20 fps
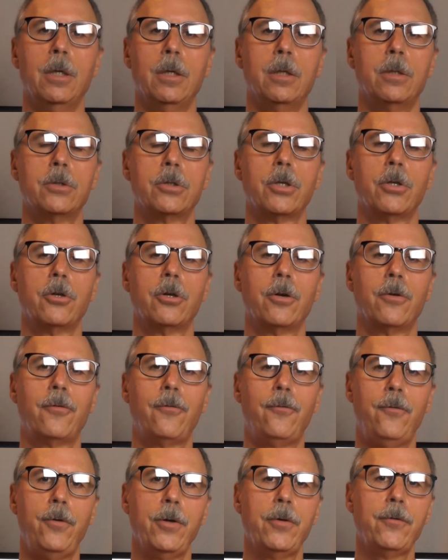So there are
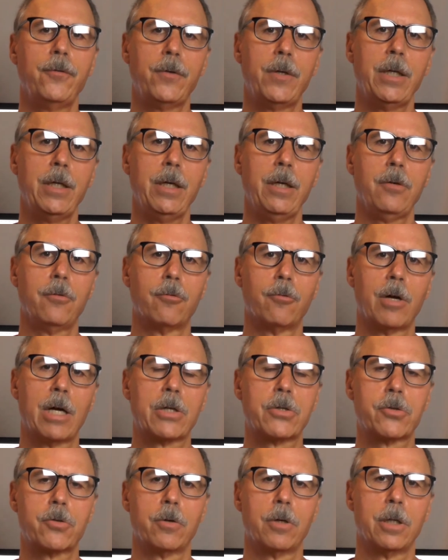15
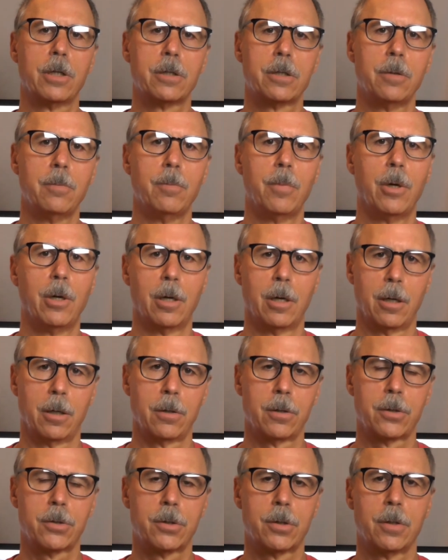restaurants and
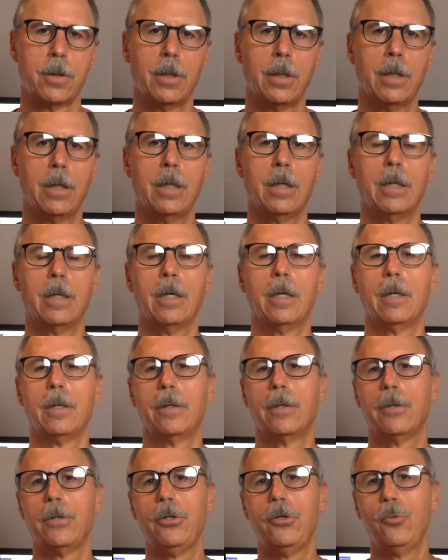bars.
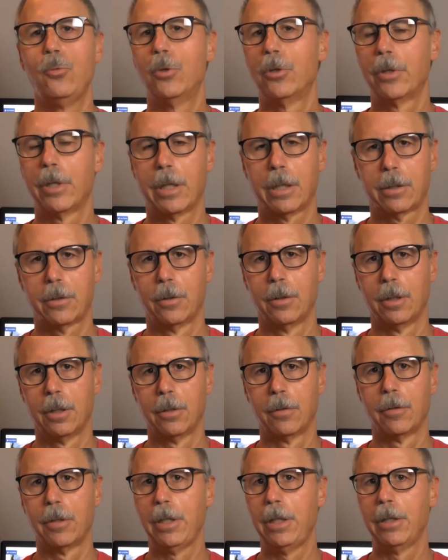You will not go
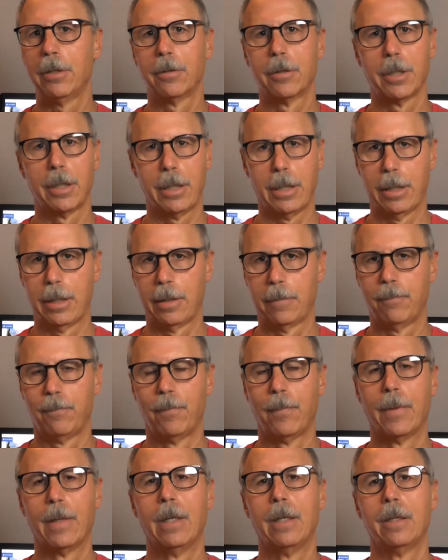hungry here again.
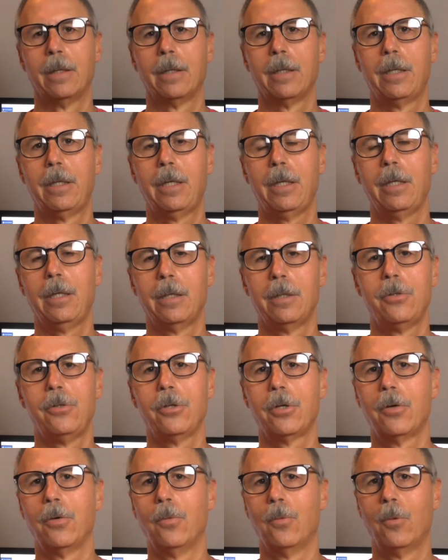The key is you
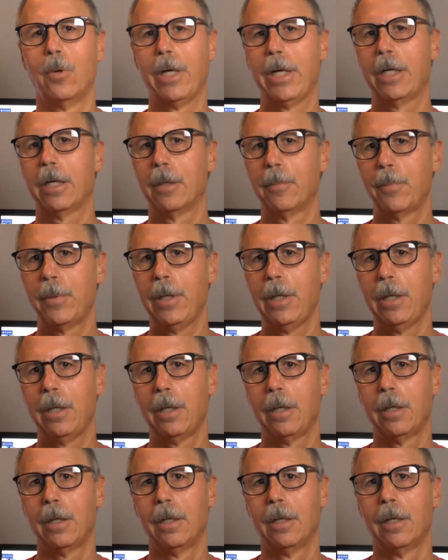can wake up
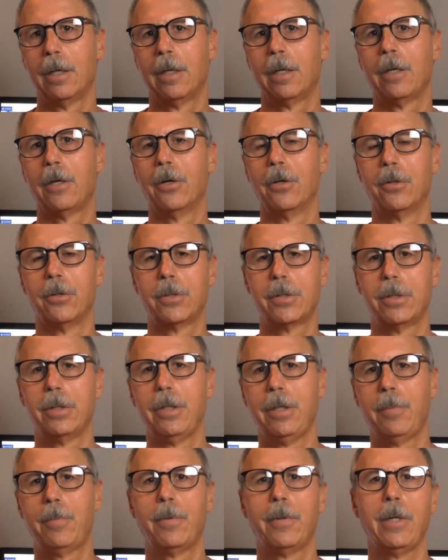eating, go to
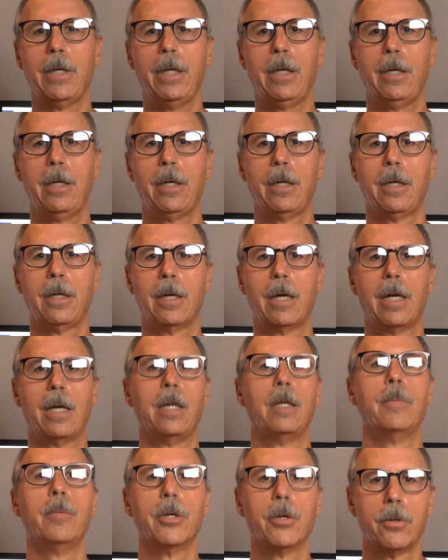sleep eating, and in
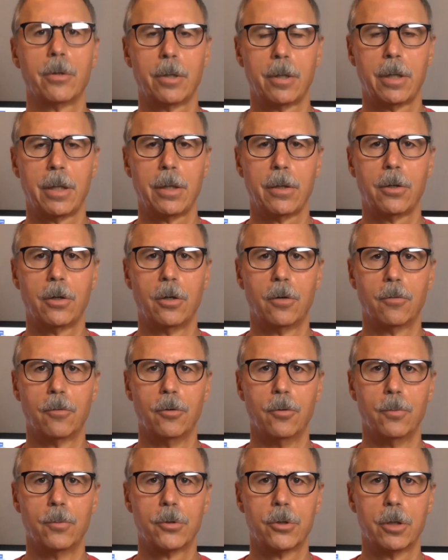the middle of the night call
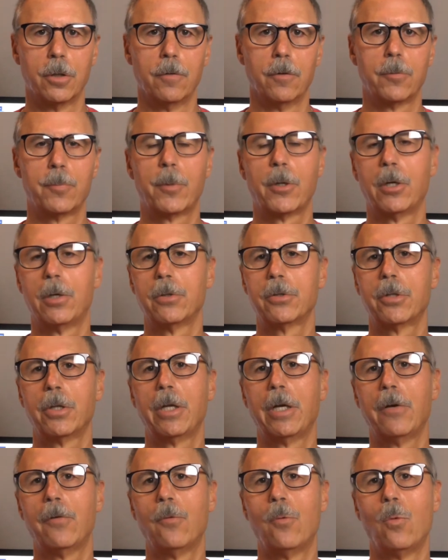room service. But also they
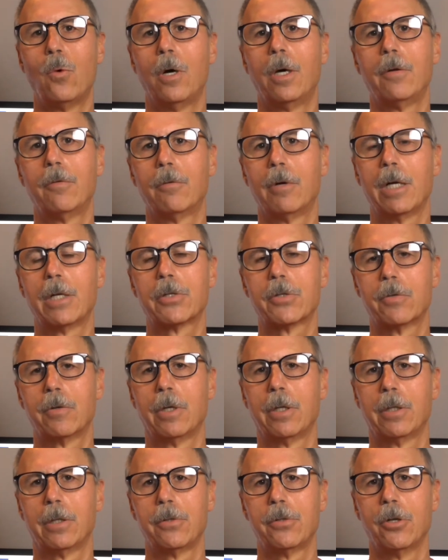have one
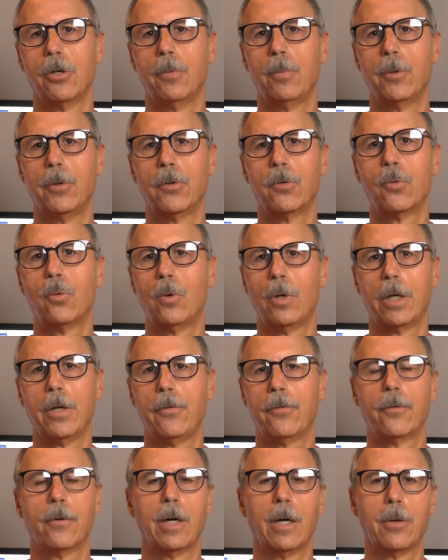restaurant that's open
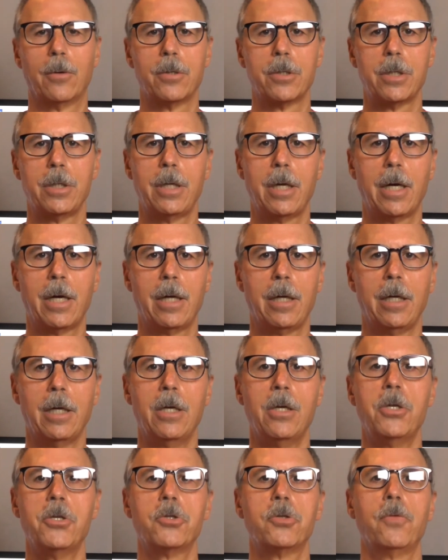24 hours a day,
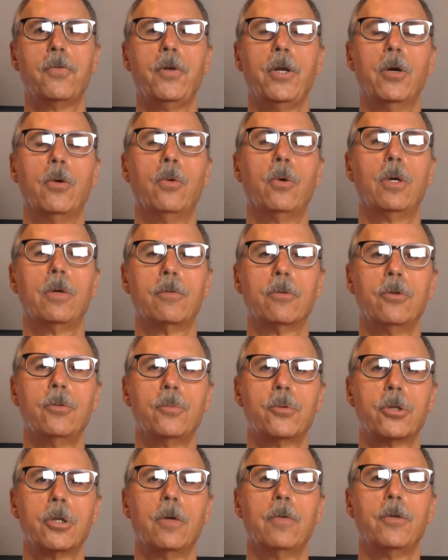so if you don't want room
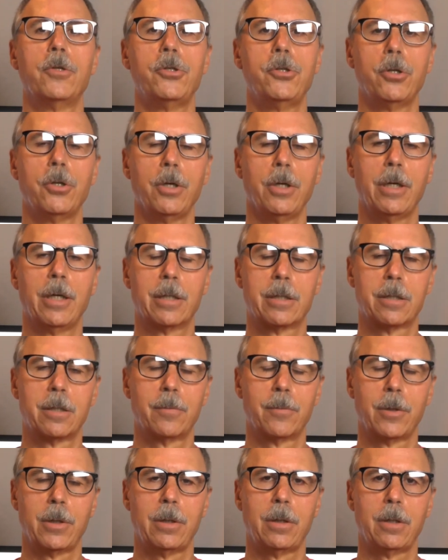service, you can get
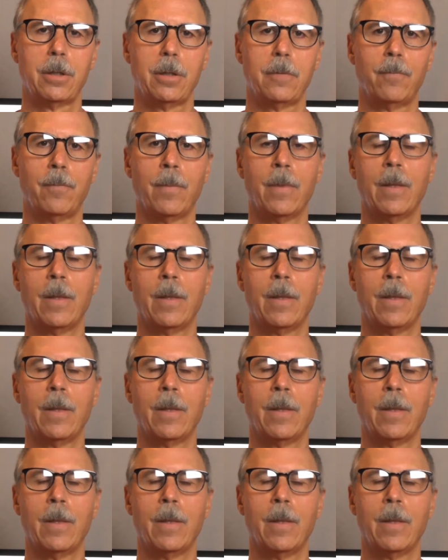something to eat.